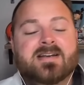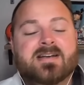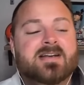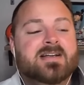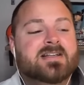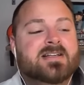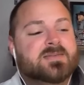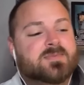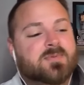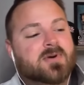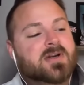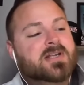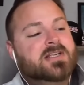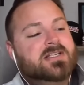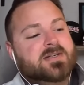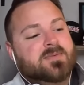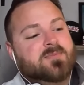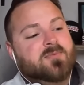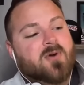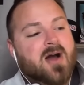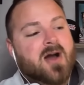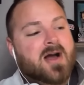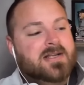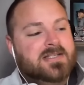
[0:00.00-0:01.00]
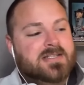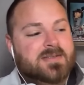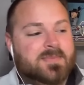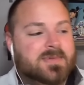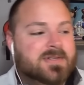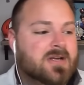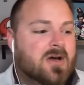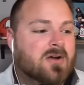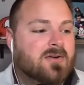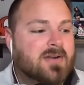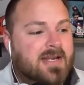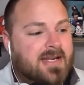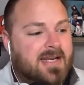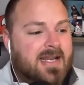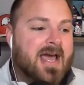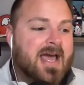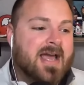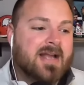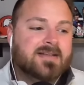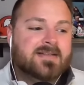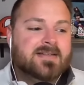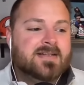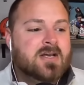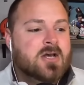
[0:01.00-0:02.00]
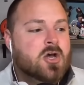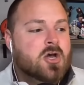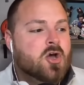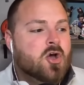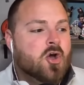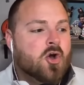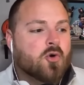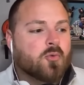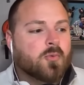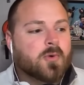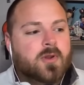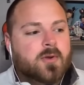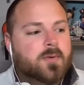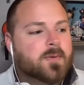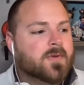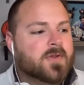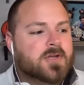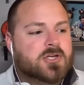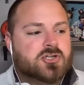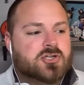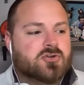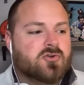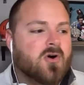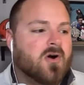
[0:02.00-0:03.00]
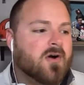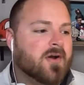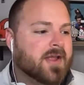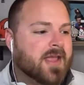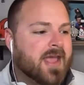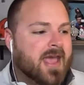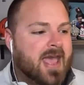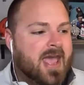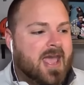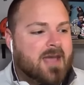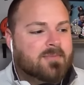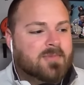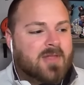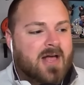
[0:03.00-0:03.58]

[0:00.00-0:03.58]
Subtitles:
it's pretty surprising. But Dalton Knecht, really, really strong game.